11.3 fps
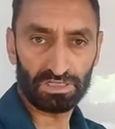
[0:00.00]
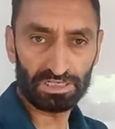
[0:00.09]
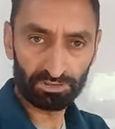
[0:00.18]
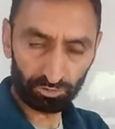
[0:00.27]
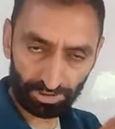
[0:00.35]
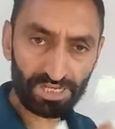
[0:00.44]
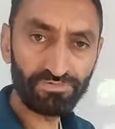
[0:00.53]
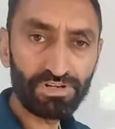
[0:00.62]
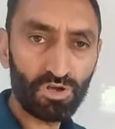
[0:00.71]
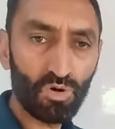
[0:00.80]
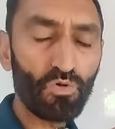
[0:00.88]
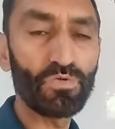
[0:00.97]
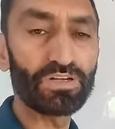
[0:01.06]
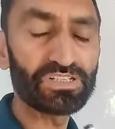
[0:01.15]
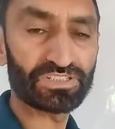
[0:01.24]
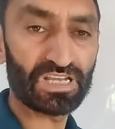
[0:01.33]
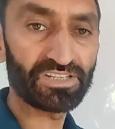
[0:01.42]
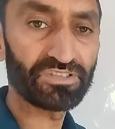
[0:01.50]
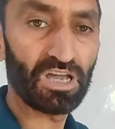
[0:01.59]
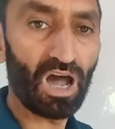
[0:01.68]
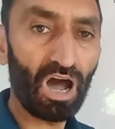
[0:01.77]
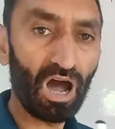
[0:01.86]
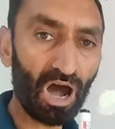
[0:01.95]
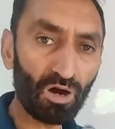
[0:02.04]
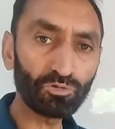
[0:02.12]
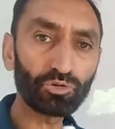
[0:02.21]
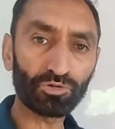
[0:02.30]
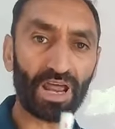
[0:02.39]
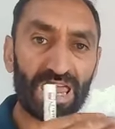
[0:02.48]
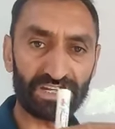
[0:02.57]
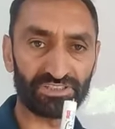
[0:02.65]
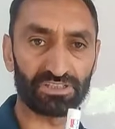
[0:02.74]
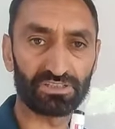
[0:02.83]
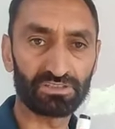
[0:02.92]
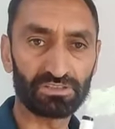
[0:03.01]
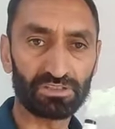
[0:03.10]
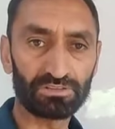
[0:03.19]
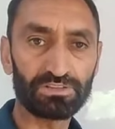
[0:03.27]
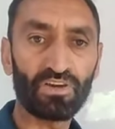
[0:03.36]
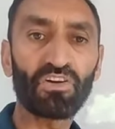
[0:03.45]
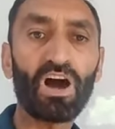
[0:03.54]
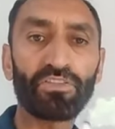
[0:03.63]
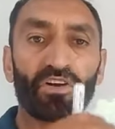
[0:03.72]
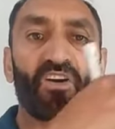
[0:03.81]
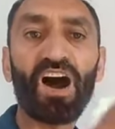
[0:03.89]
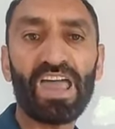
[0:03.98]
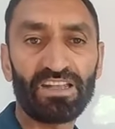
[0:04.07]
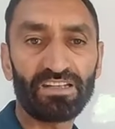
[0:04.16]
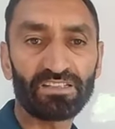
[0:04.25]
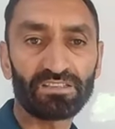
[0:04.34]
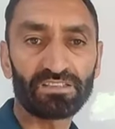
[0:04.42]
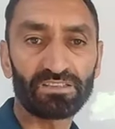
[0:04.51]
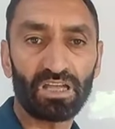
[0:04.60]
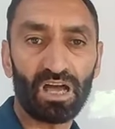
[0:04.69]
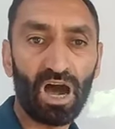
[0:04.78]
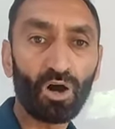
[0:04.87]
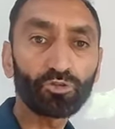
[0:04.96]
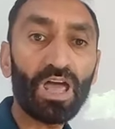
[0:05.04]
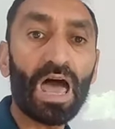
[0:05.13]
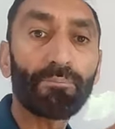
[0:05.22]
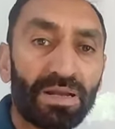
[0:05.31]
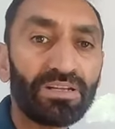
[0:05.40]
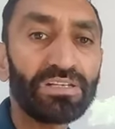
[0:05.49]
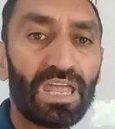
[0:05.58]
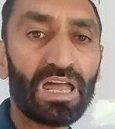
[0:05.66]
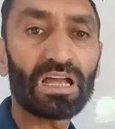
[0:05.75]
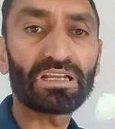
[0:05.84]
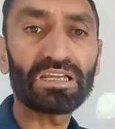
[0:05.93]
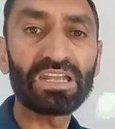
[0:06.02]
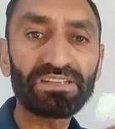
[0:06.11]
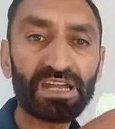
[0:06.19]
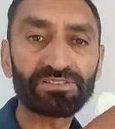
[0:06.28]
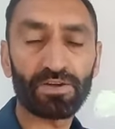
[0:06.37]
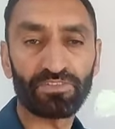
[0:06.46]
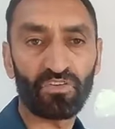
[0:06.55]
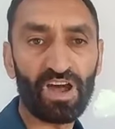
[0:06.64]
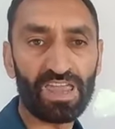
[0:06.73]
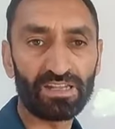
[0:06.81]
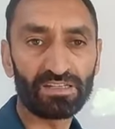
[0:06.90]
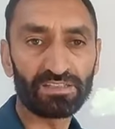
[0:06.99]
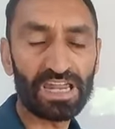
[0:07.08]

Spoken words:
In today's video, we will discuss how to write on the file, how to append the contents of the file.